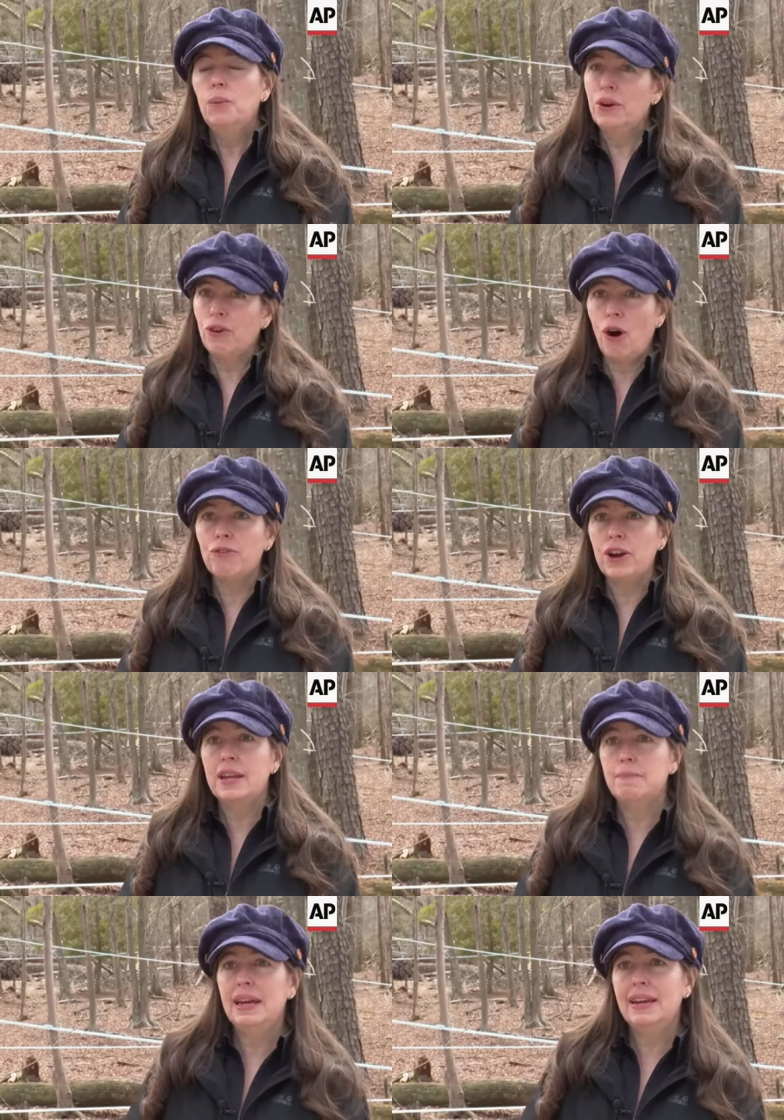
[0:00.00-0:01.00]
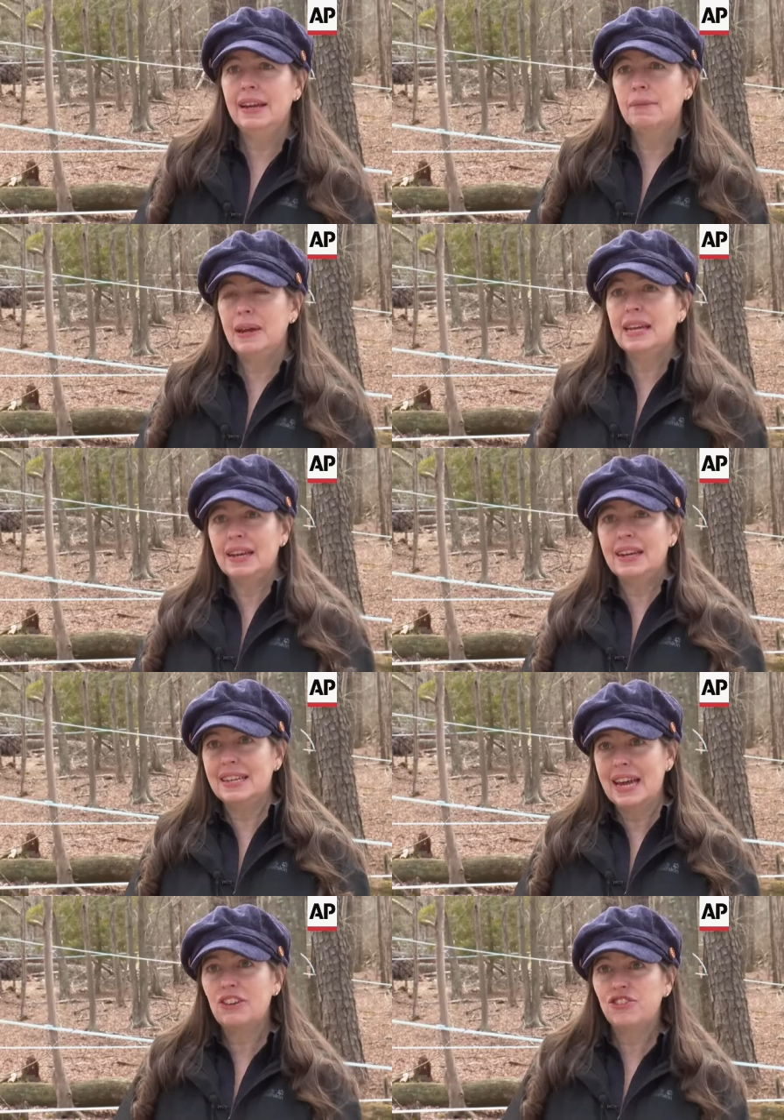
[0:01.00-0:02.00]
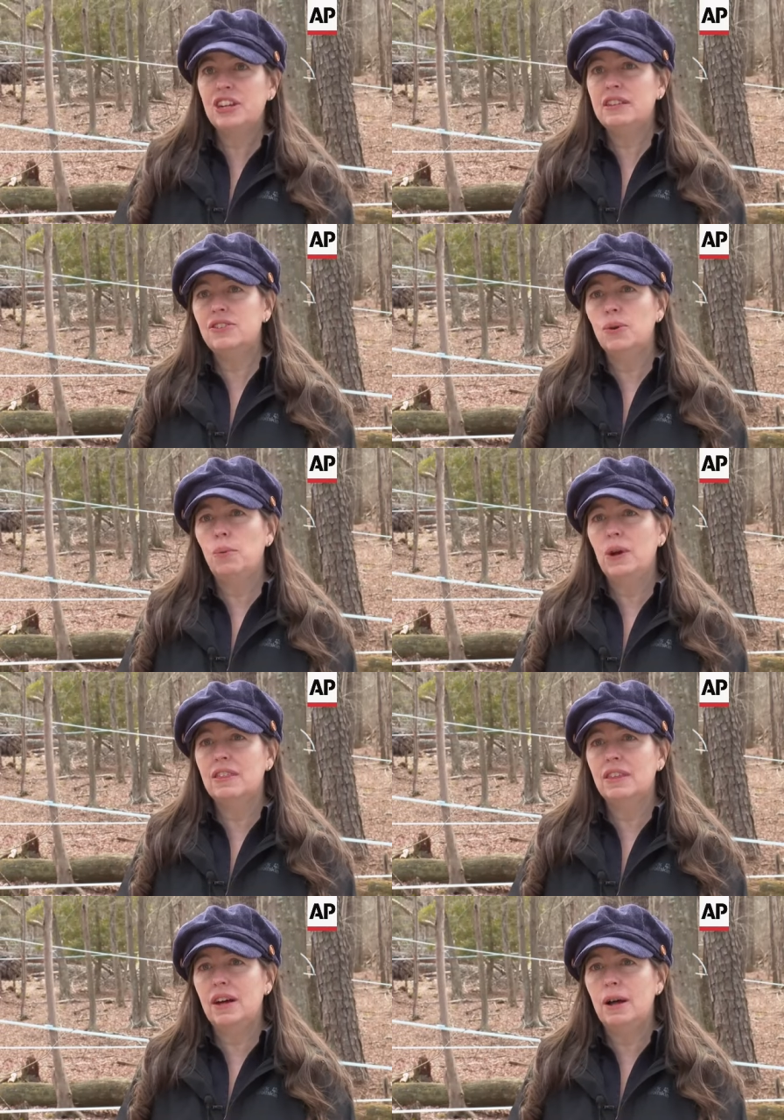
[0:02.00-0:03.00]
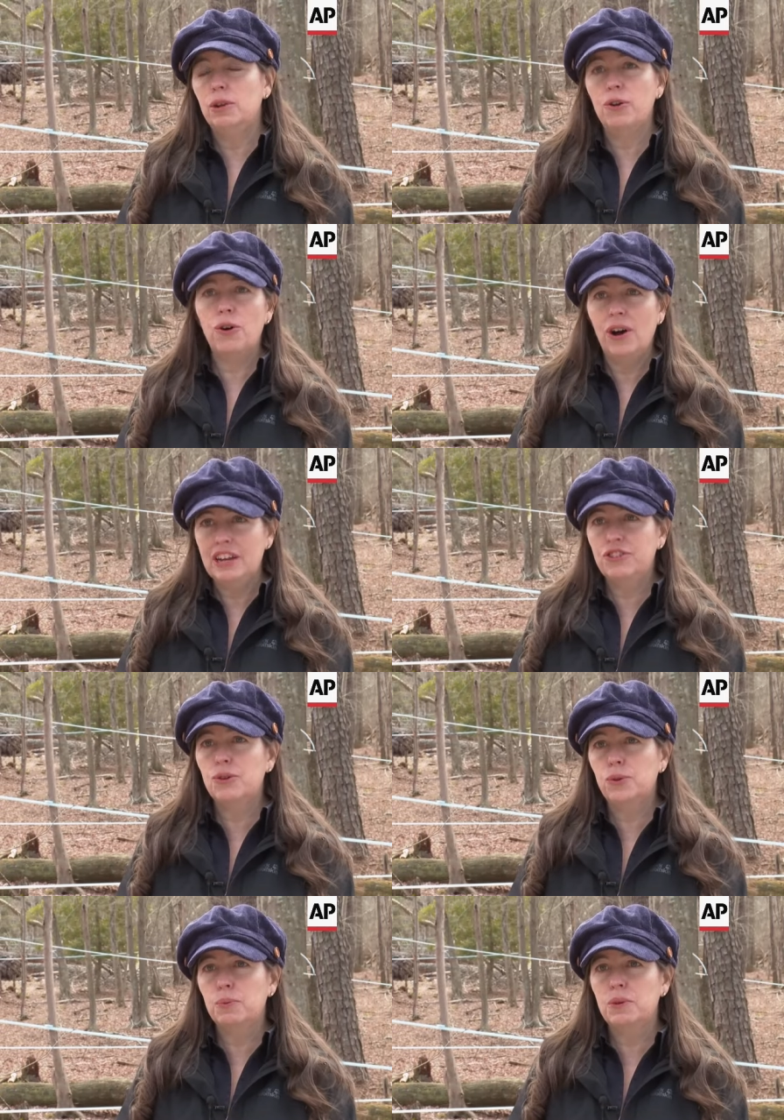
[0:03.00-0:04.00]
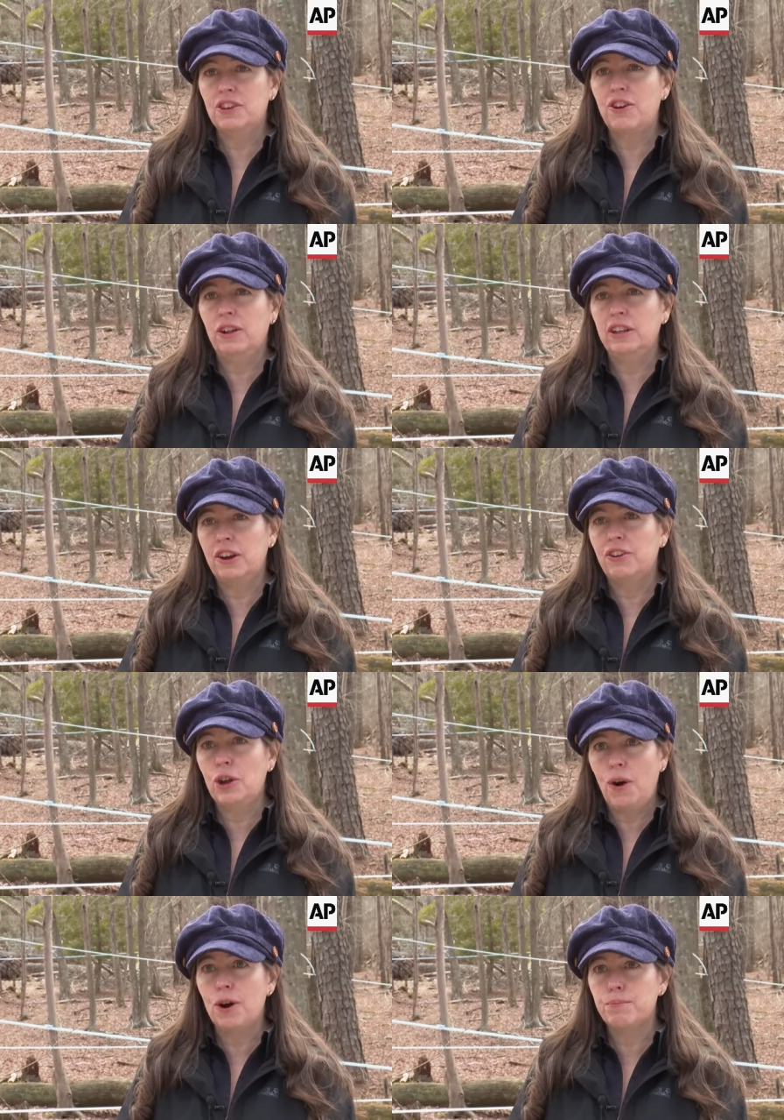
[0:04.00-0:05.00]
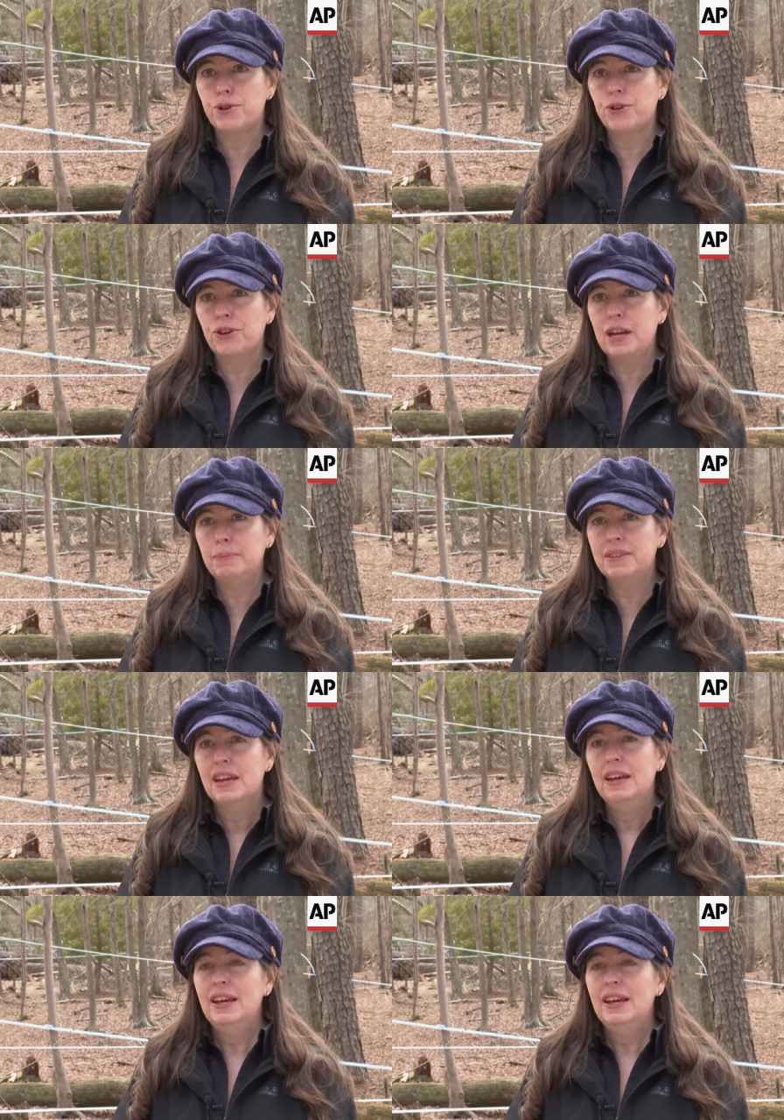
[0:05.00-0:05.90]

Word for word: We are already making, making connections with um, local high schools with culinary art programs,